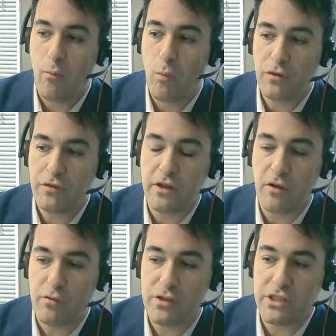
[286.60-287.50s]
and what
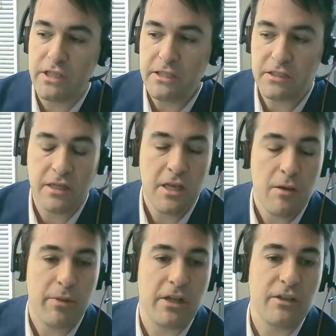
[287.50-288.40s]
the origin is,
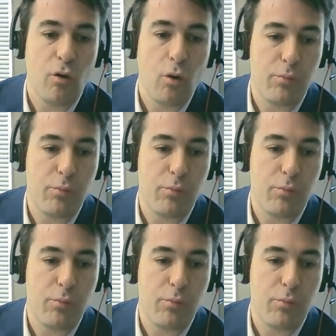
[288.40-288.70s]
but in the